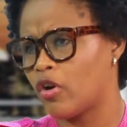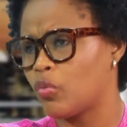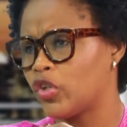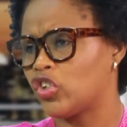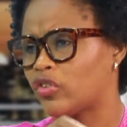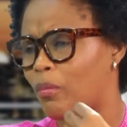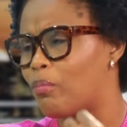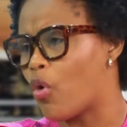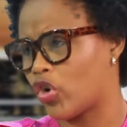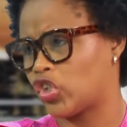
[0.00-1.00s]
which is
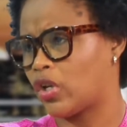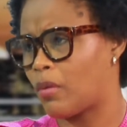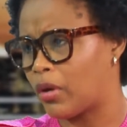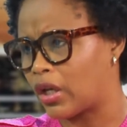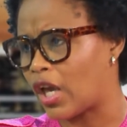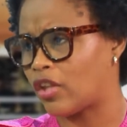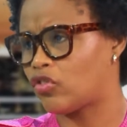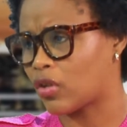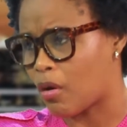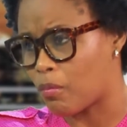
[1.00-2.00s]
abortion. I'm
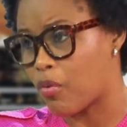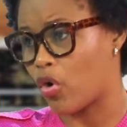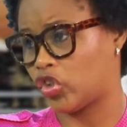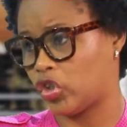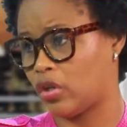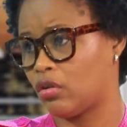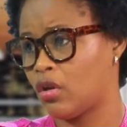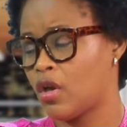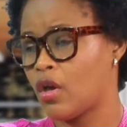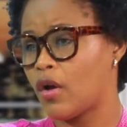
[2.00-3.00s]
against abortion.
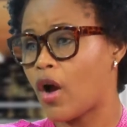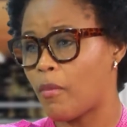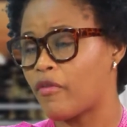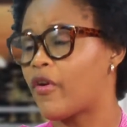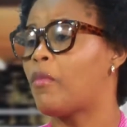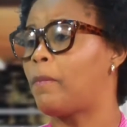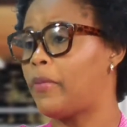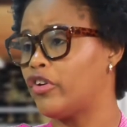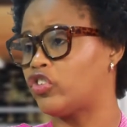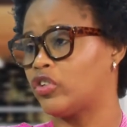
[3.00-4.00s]
Coming from a
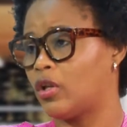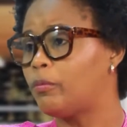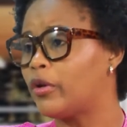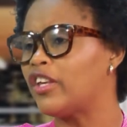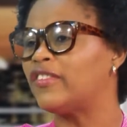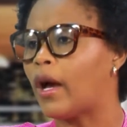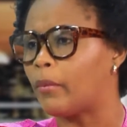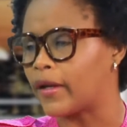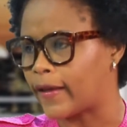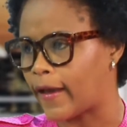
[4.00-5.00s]
personal place, I'm
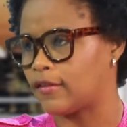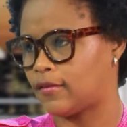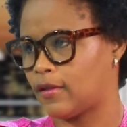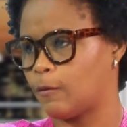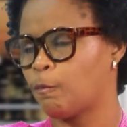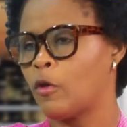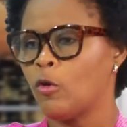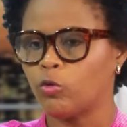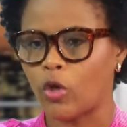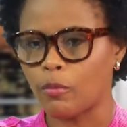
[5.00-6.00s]
against it.
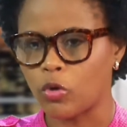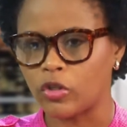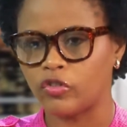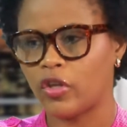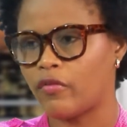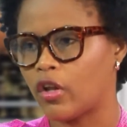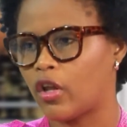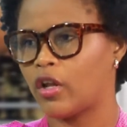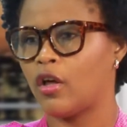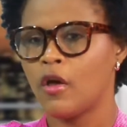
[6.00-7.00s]
So I'm going to save a
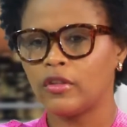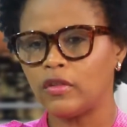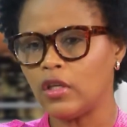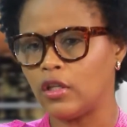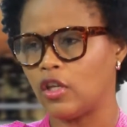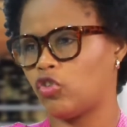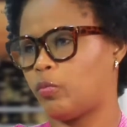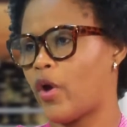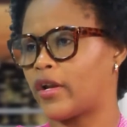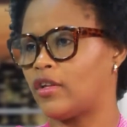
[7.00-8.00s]
lot of teenage
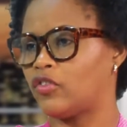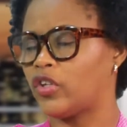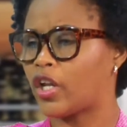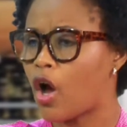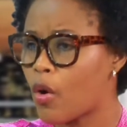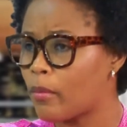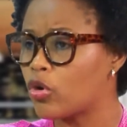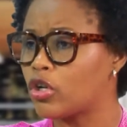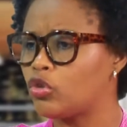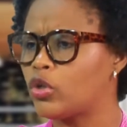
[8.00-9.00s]
pregnancy. And how I'm
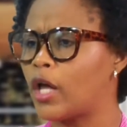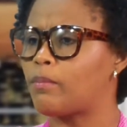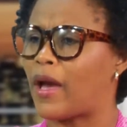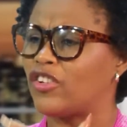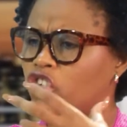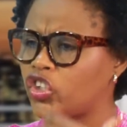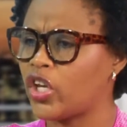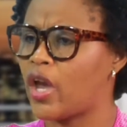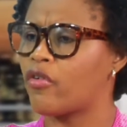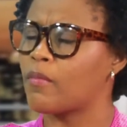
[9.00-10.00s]
going to do that? By
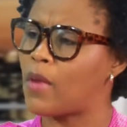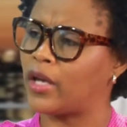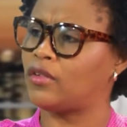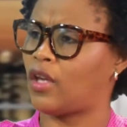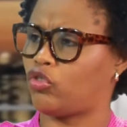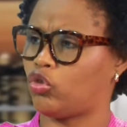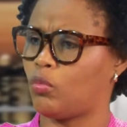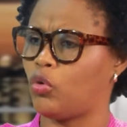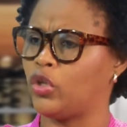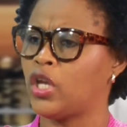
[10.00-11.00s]
sharing my
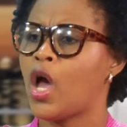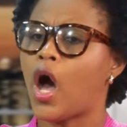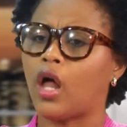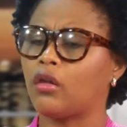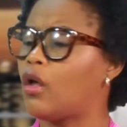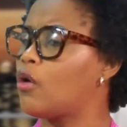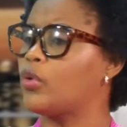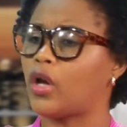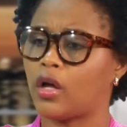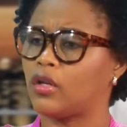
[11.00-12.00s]
testimony along
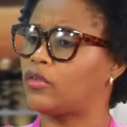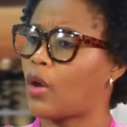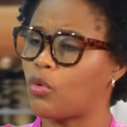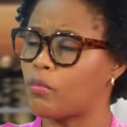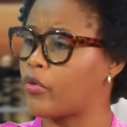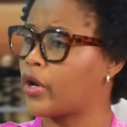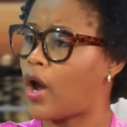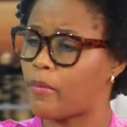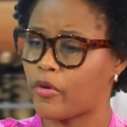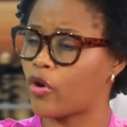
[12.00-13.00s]
with others I will bring,
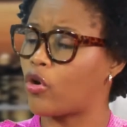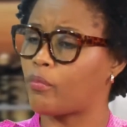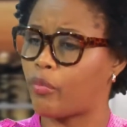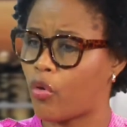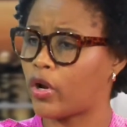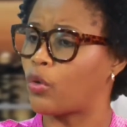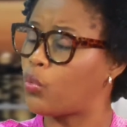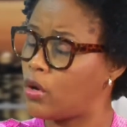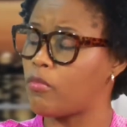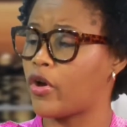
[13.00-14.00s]
I bring on board and
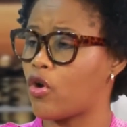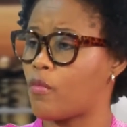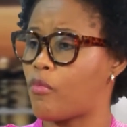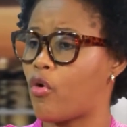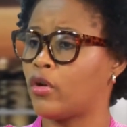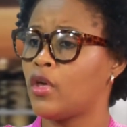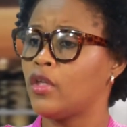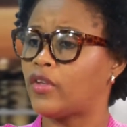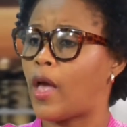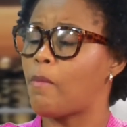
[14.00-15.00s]
will bring on board
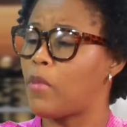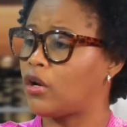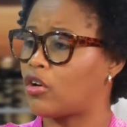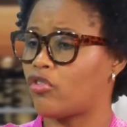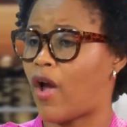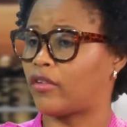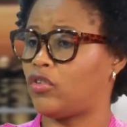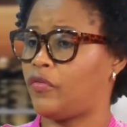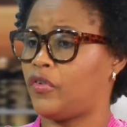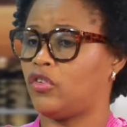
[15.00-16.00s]
to help build
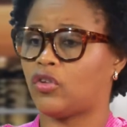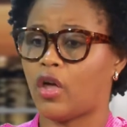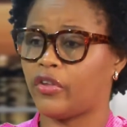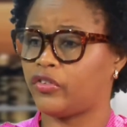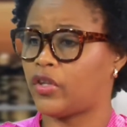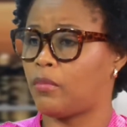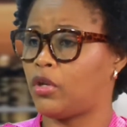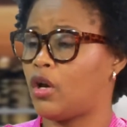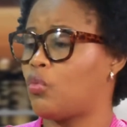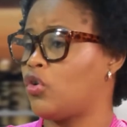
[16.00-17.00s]
character this other
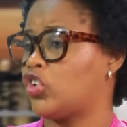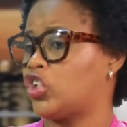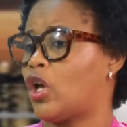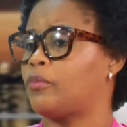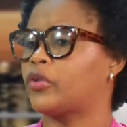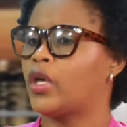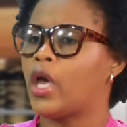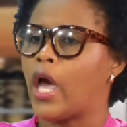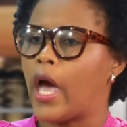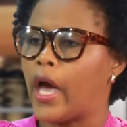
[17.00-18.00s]
seminar workshops.
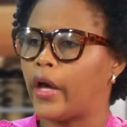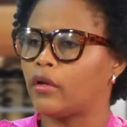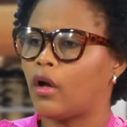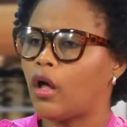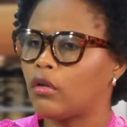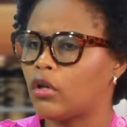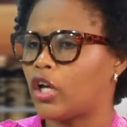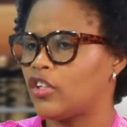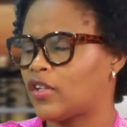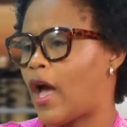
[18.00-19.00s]
And a lot
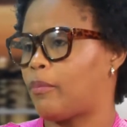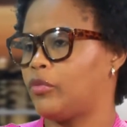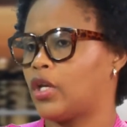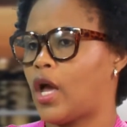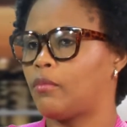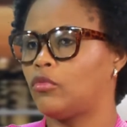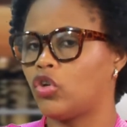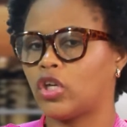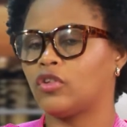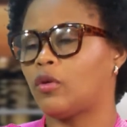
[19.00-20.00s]
is happening. I'm
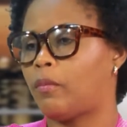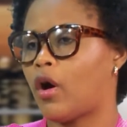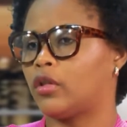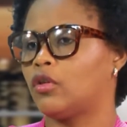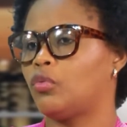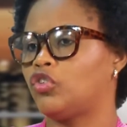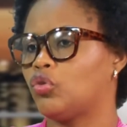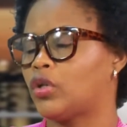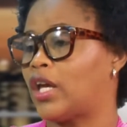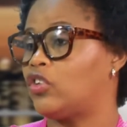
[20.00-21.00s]
looking to partner with
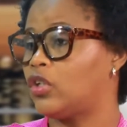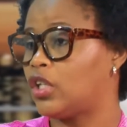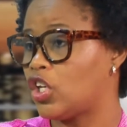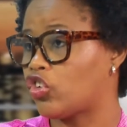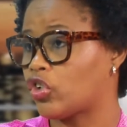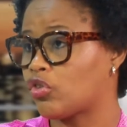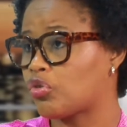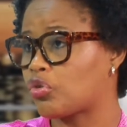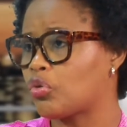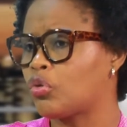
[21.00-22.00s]
United Nations
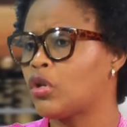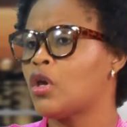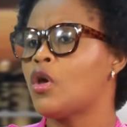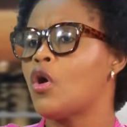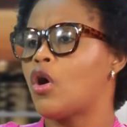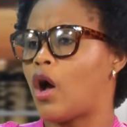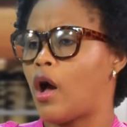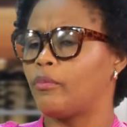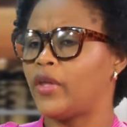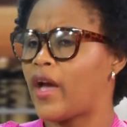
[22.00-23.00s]
soon.
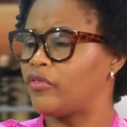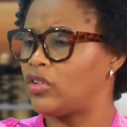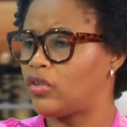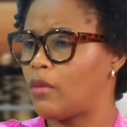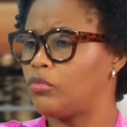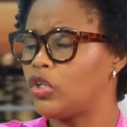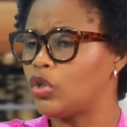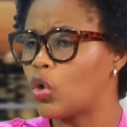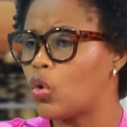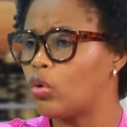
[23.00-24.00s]
Um, they have the
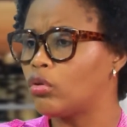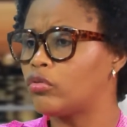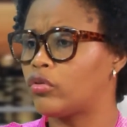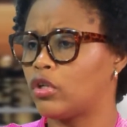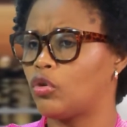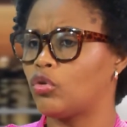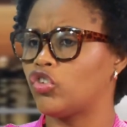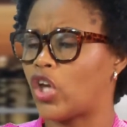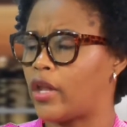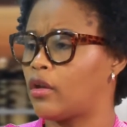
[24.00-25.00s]
17 goals, you know,
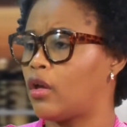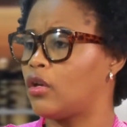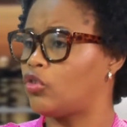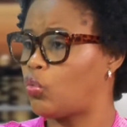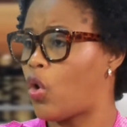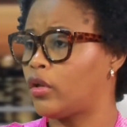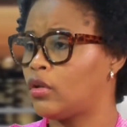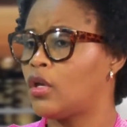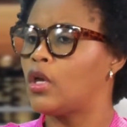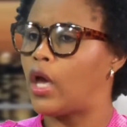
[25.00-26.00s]
gender is one.
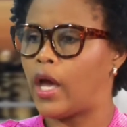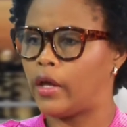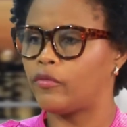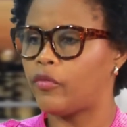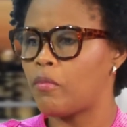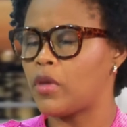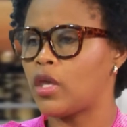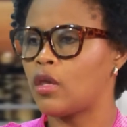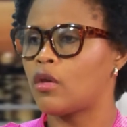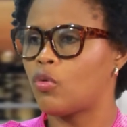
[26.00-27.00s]
And for
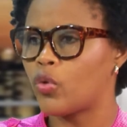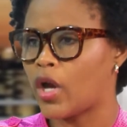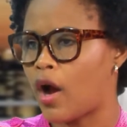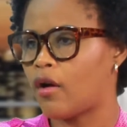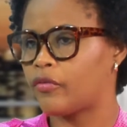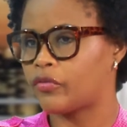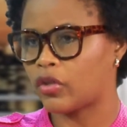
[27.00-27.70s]
me, we have to